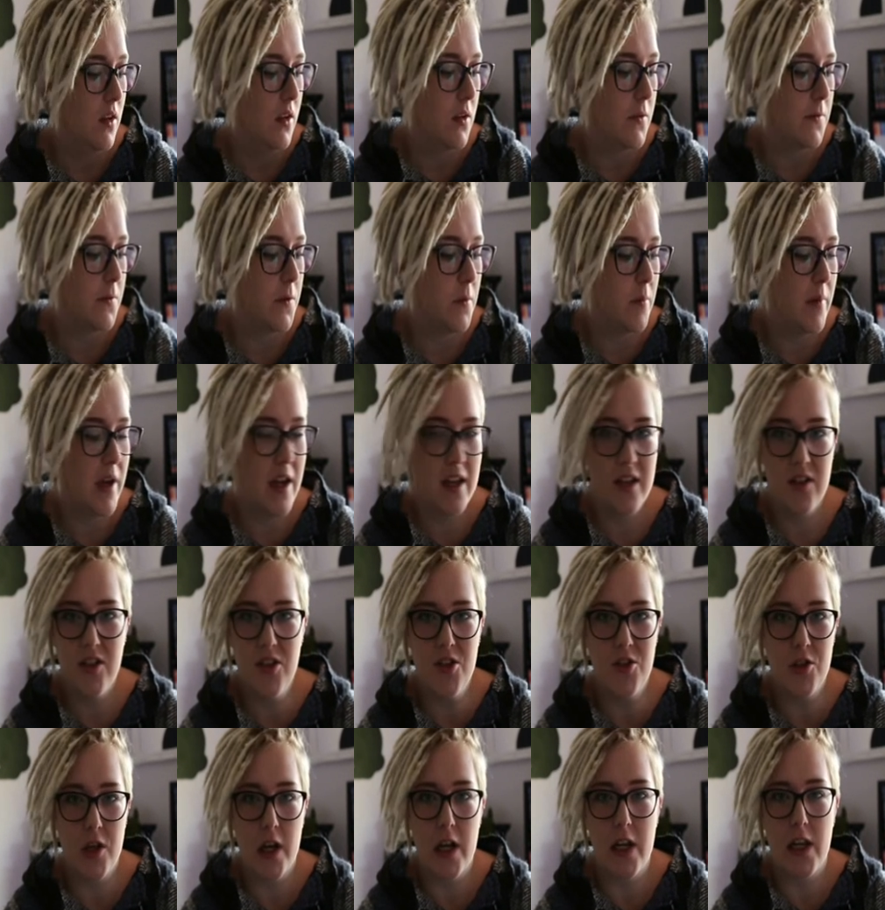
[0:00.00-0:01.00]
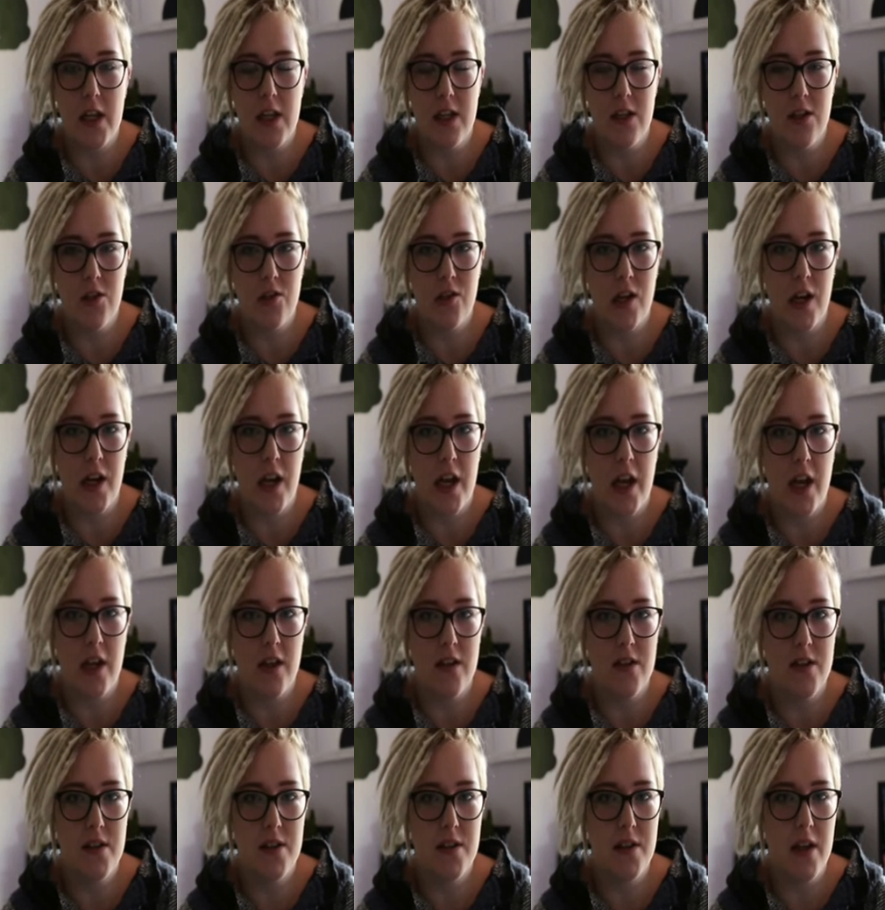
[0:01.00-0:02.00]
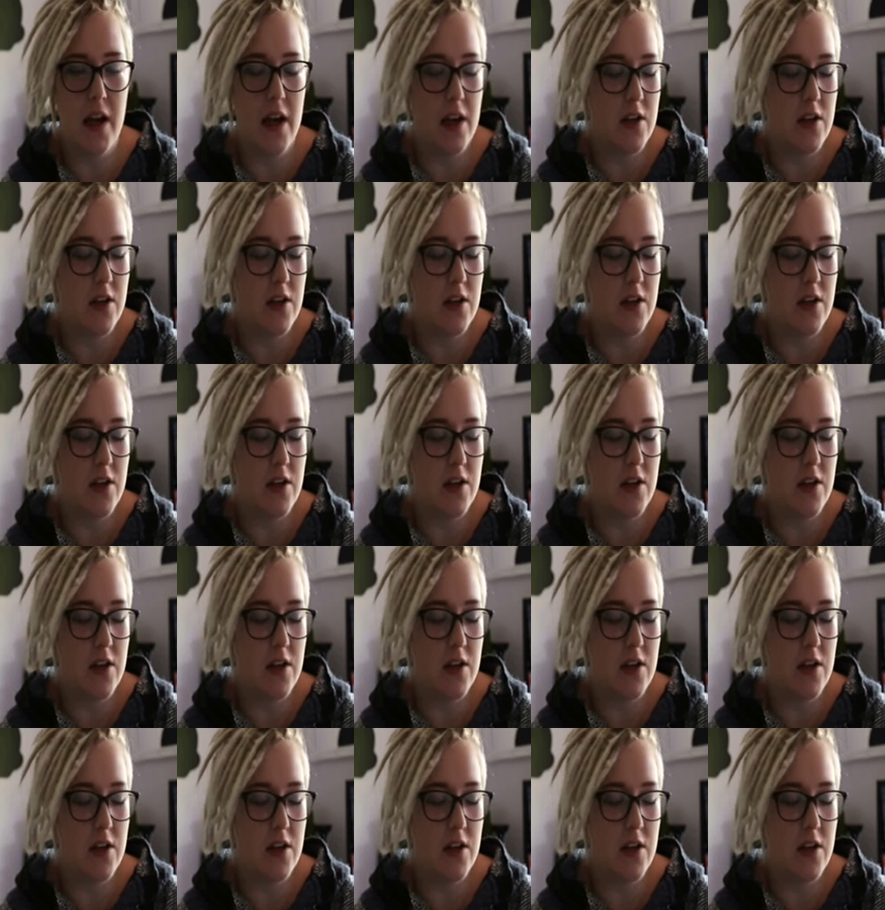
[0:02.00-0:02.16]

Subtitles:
For my Australian dreadheads,